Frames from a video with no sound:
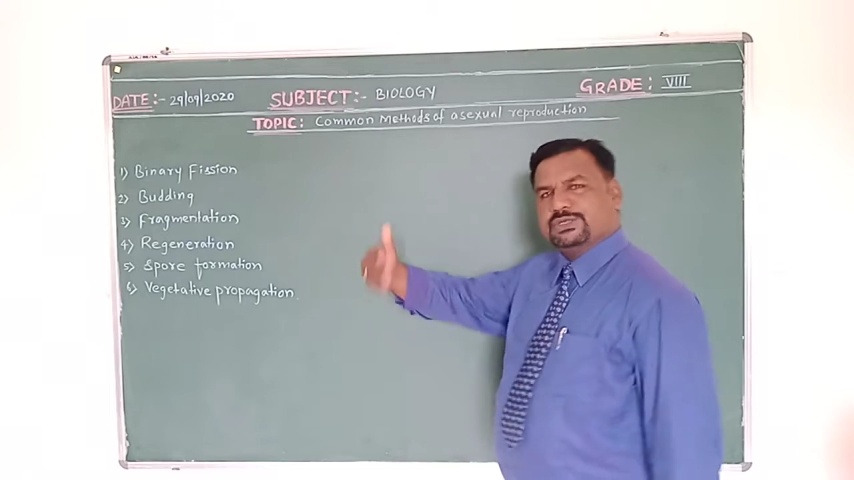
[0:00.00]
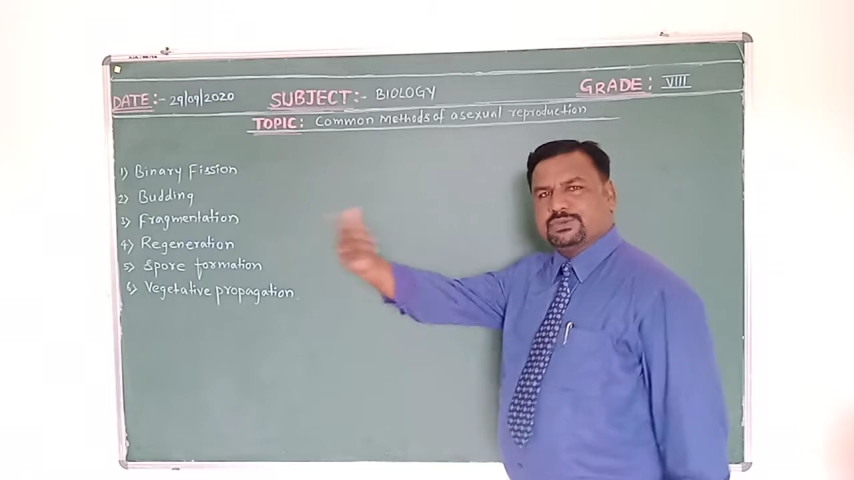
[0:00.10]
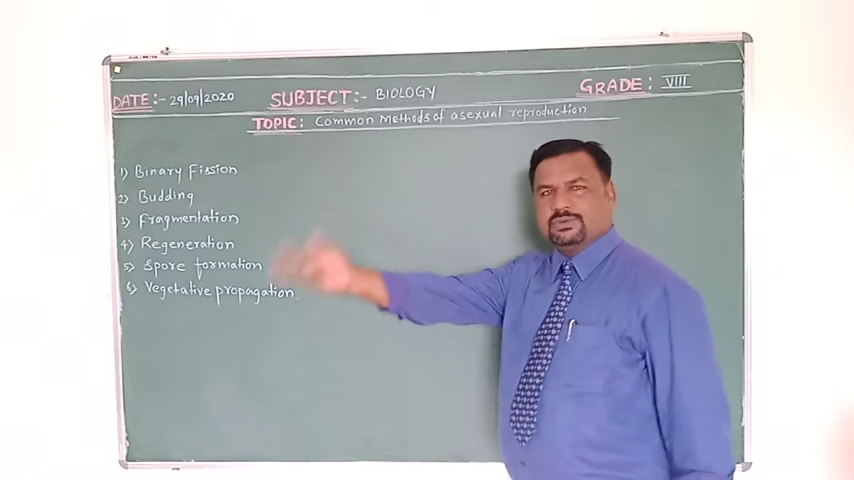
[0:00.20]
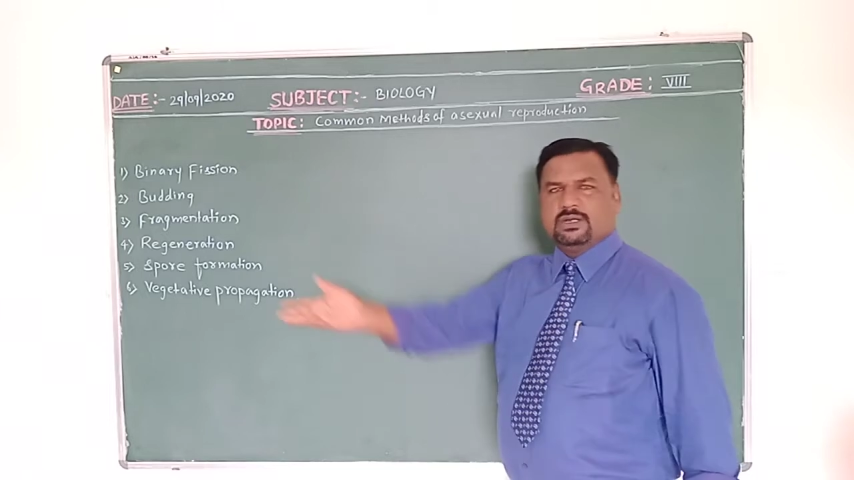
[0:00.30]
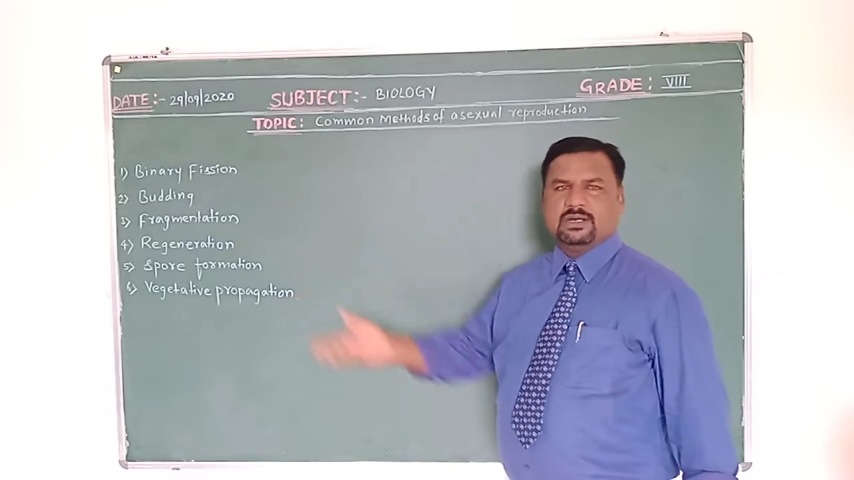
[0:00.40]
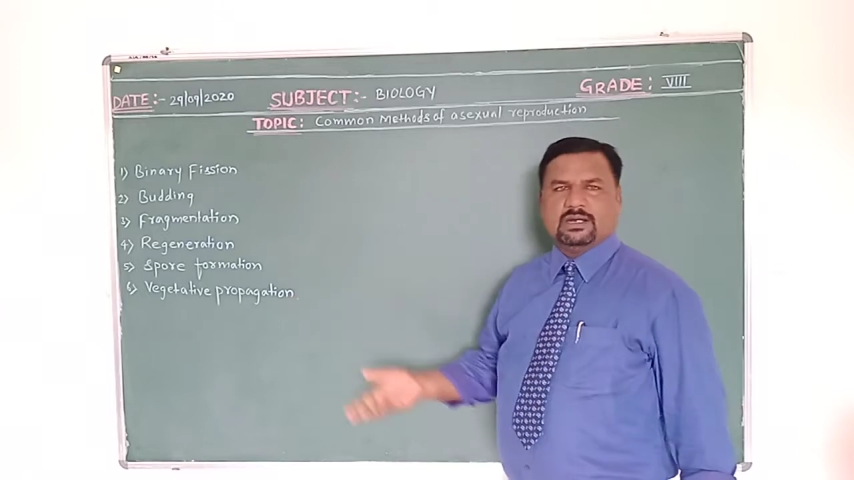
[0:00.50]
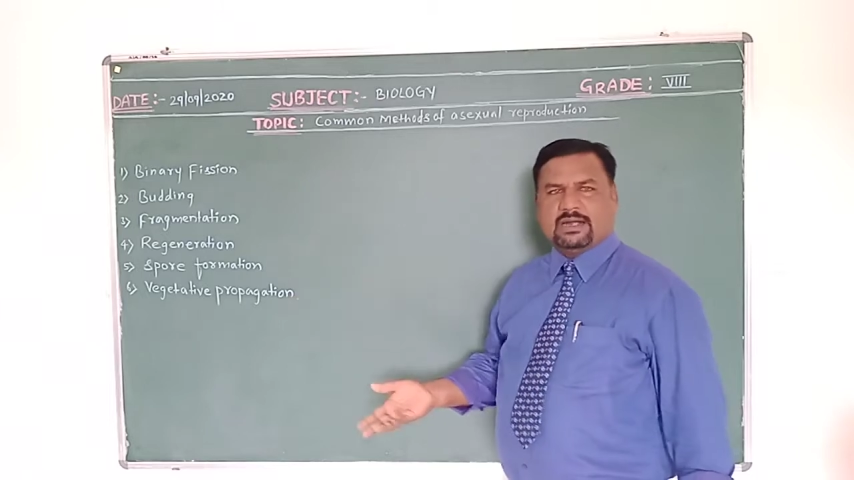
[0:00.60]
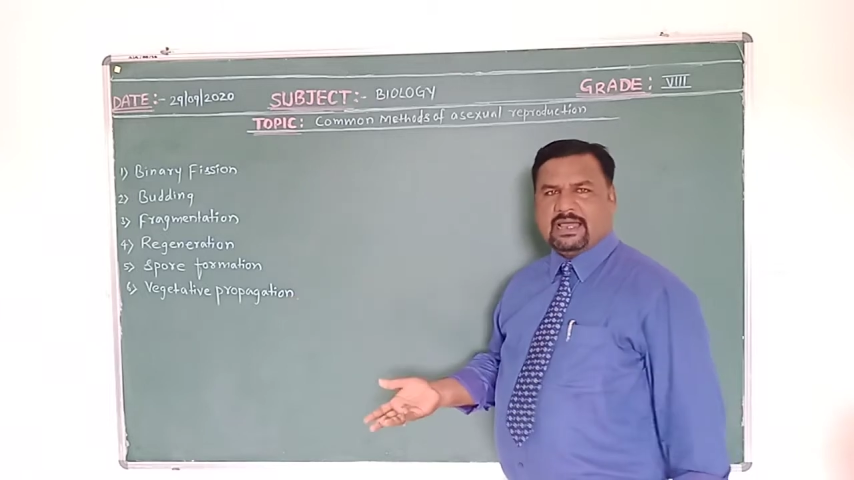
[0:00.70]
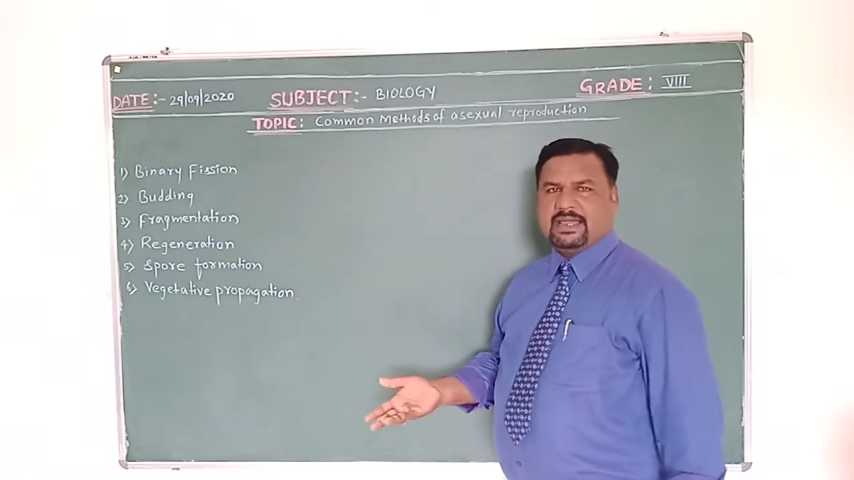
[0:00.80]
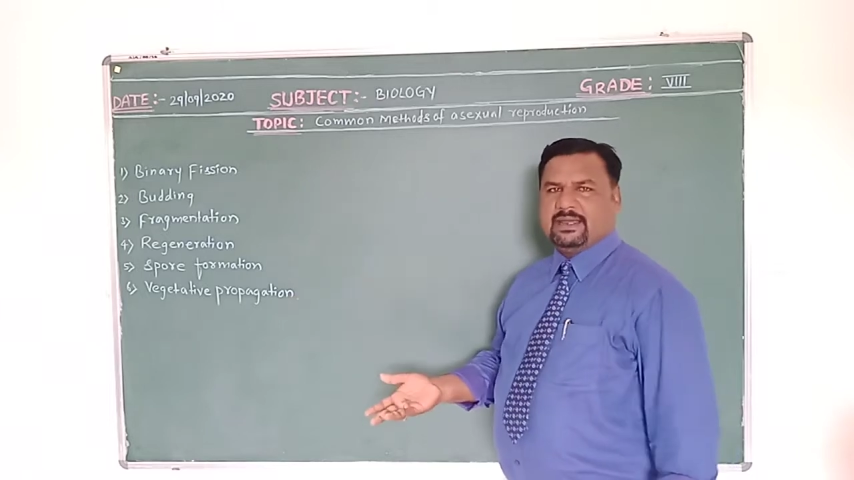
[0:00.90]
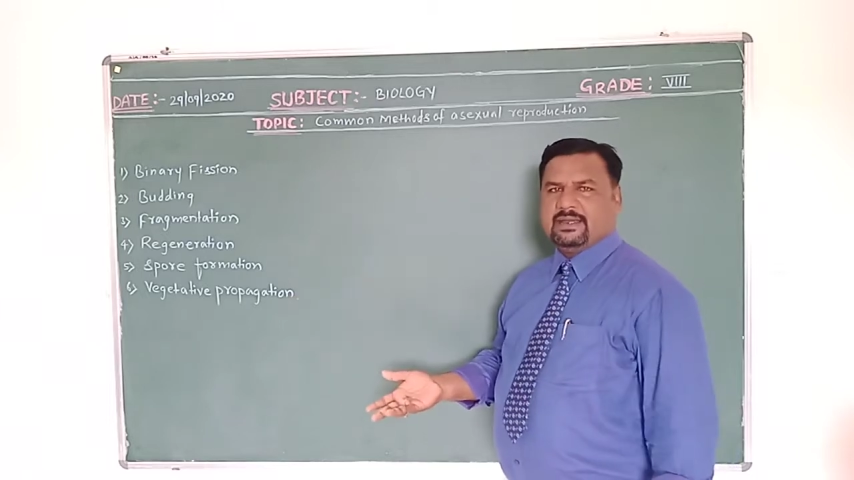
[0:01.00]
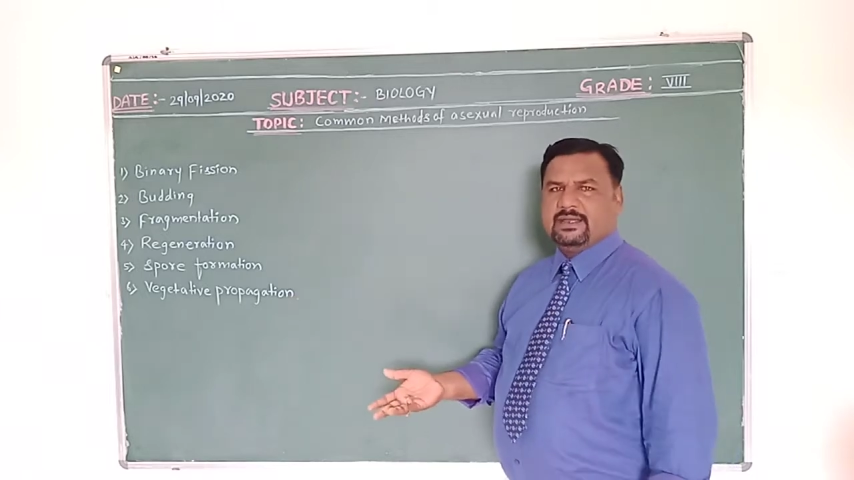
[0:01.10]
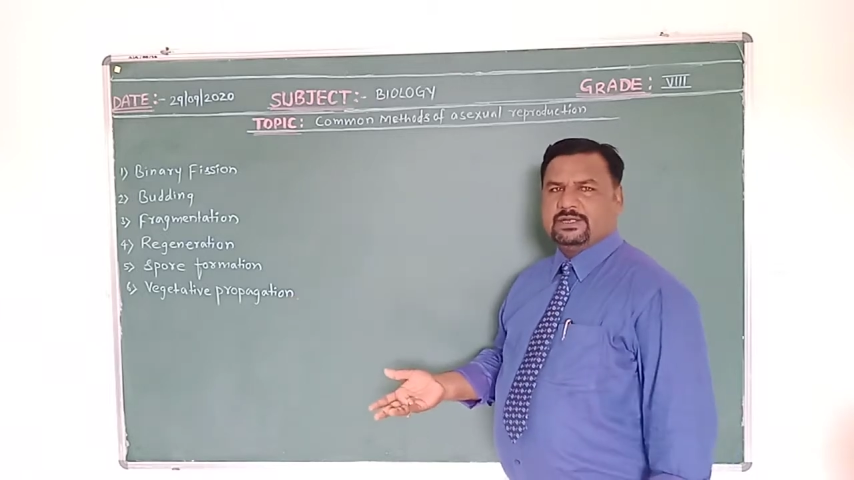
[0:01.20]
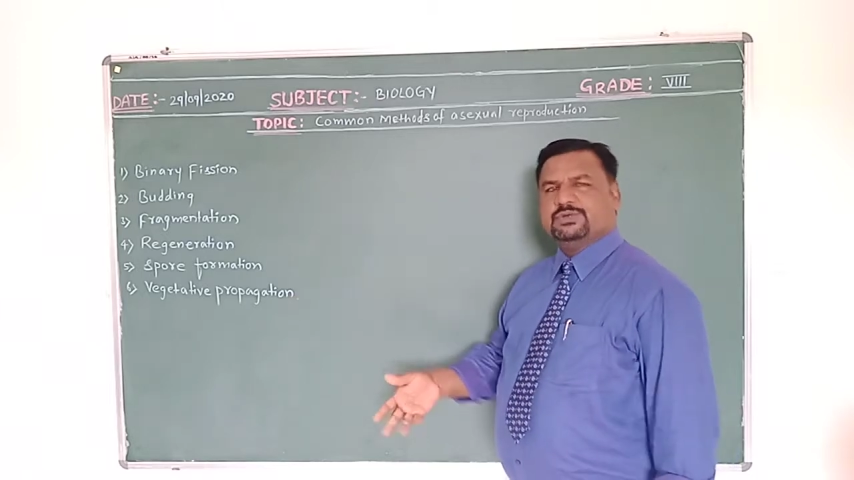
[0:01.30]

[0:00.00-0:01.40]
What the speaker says: to die